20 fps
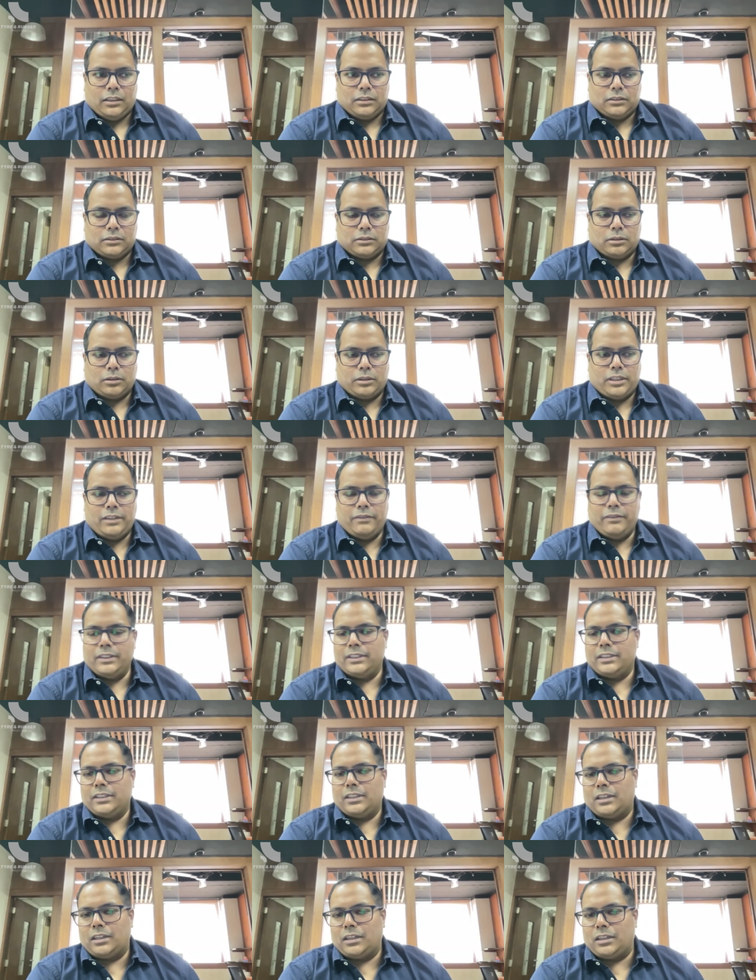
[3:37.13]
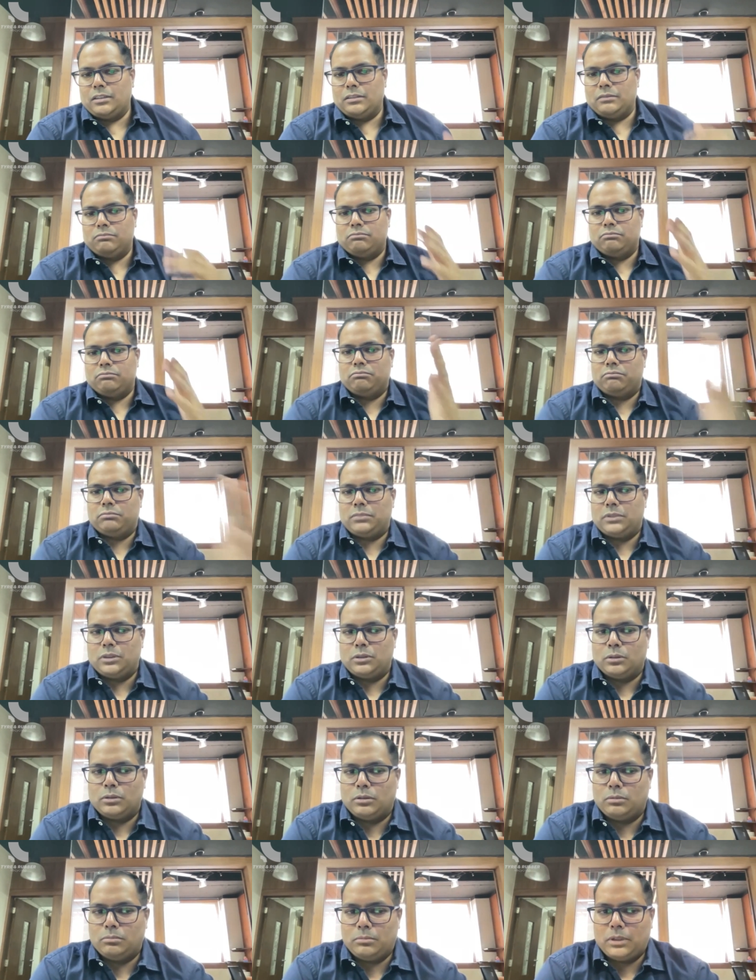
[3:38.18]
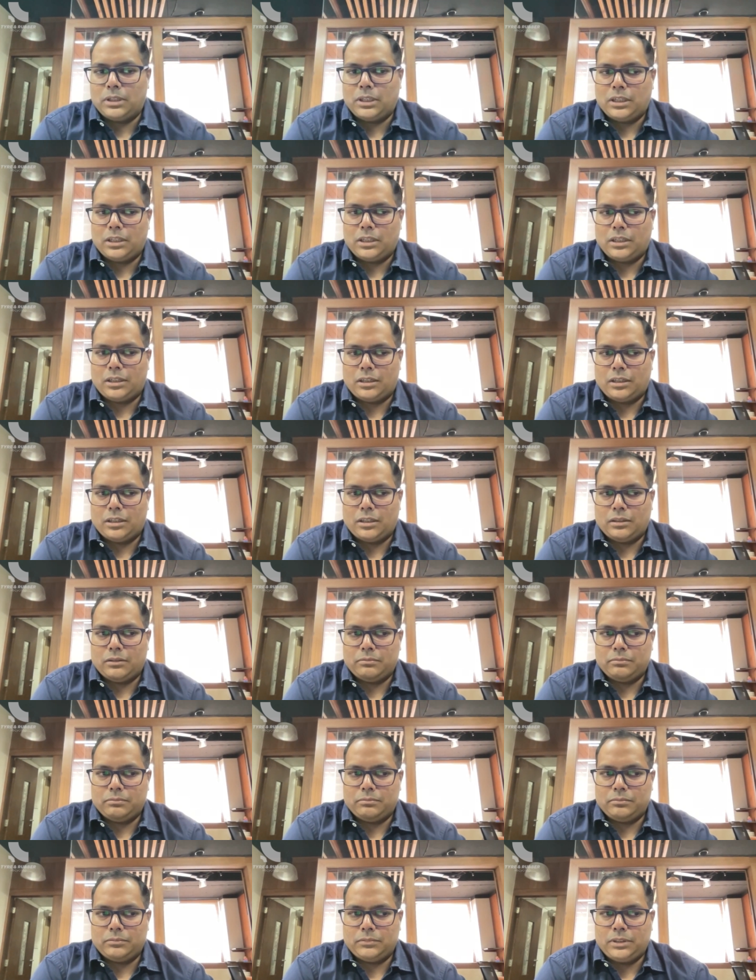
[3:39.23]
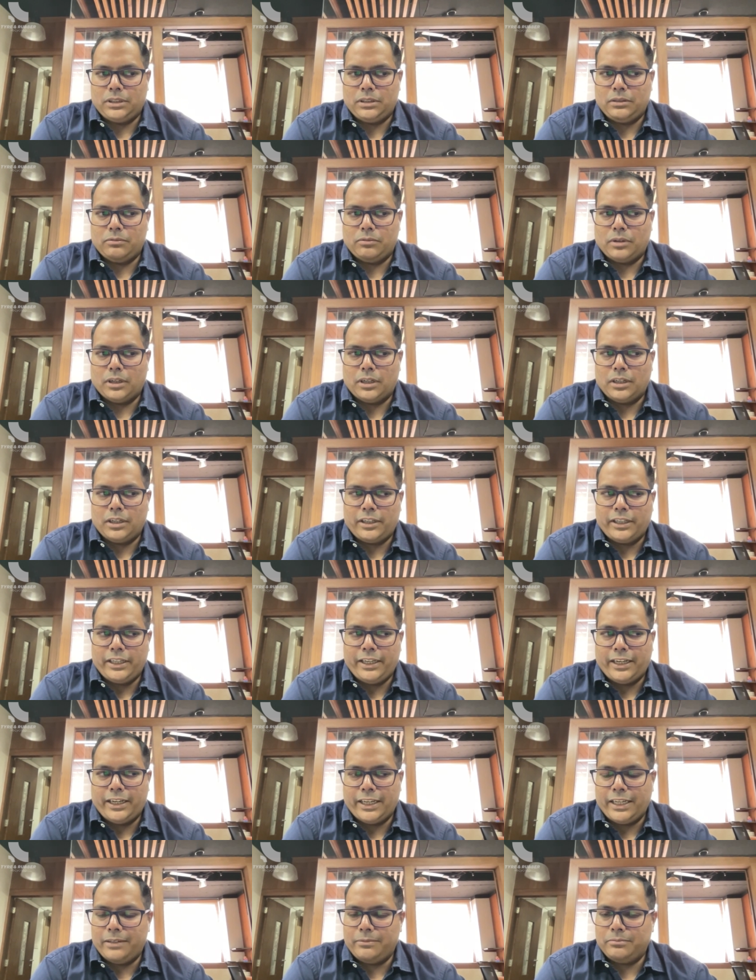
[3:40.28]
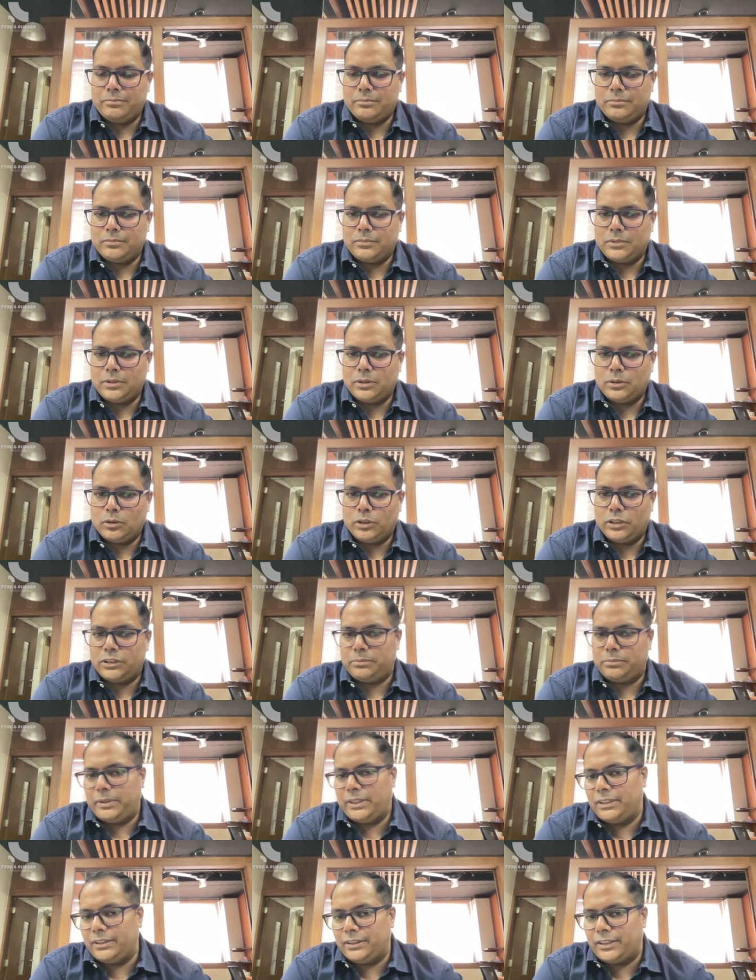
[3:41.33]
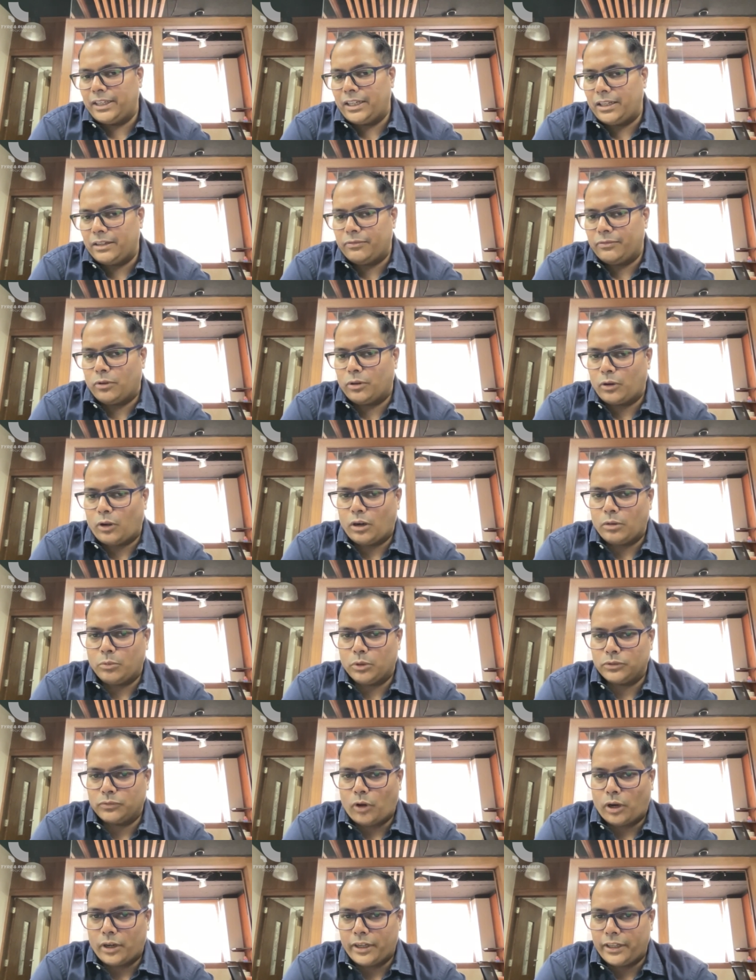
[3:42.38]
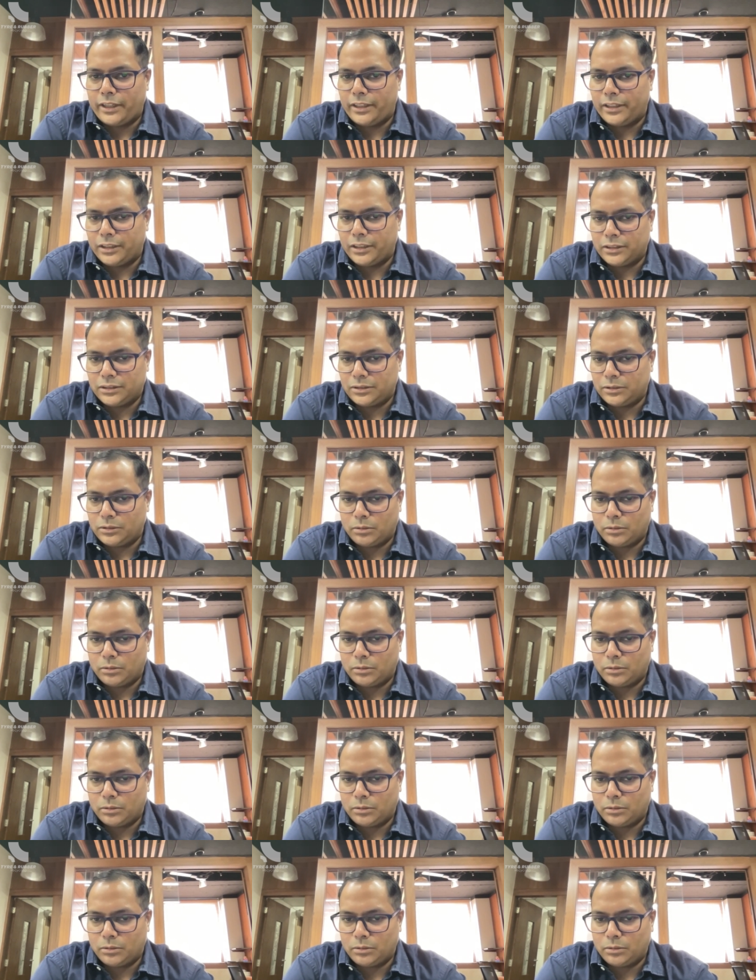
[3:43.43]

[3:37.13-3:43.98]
So even uh, you know uh, the word reclaim, you know, has been there for almost forty years.